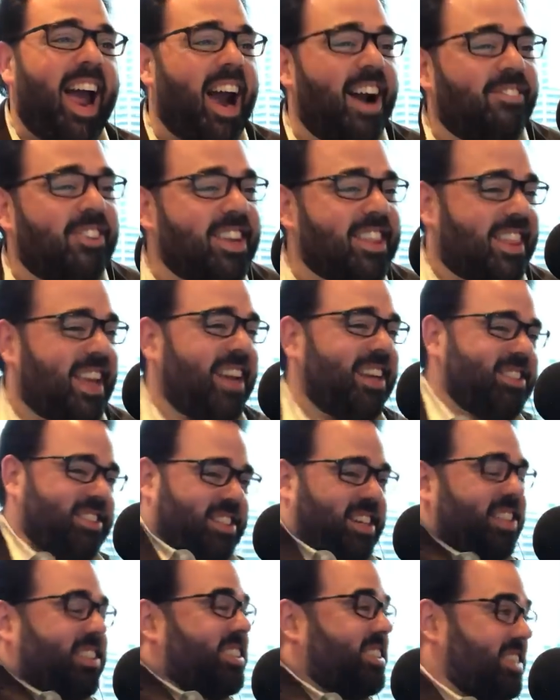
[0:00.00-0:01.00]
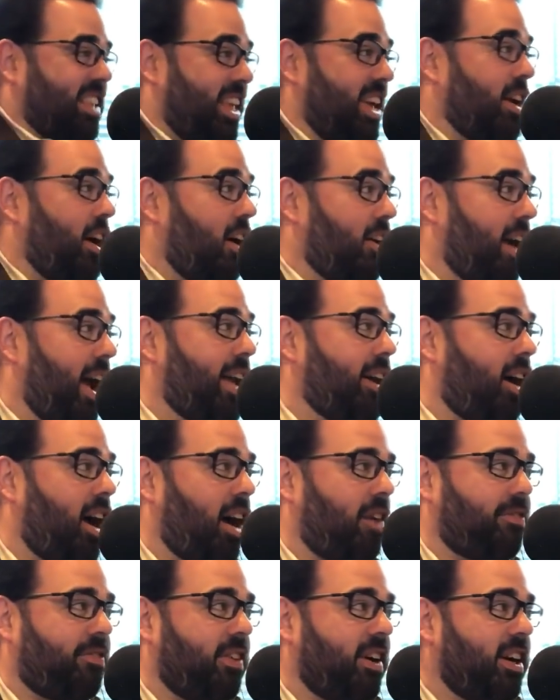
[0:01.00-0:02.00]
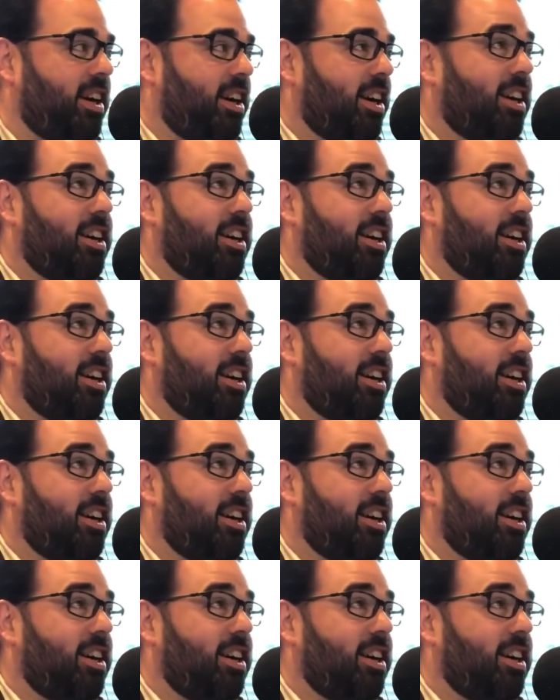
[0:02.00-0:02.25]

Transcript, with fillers: Everything just slid all right off.